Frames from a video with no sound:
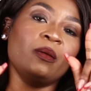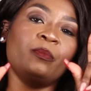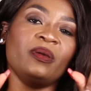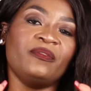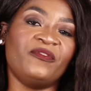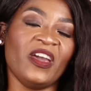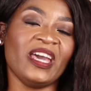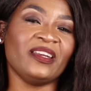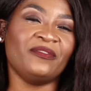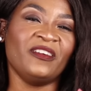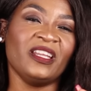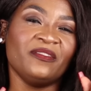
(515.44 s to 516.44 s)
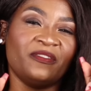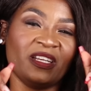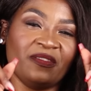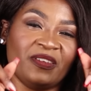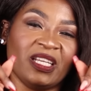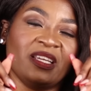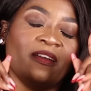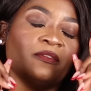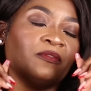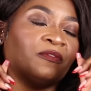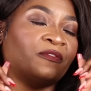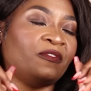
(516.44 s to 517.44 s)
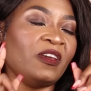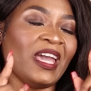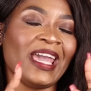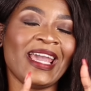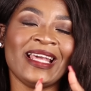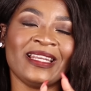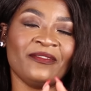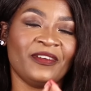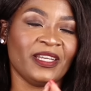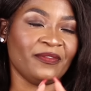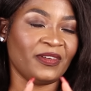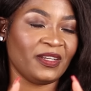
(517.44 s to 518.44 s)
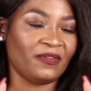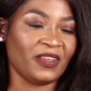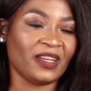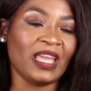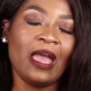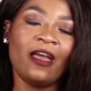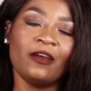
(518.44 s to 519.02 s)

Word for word: Be very, very, very, very, very, very, very, very,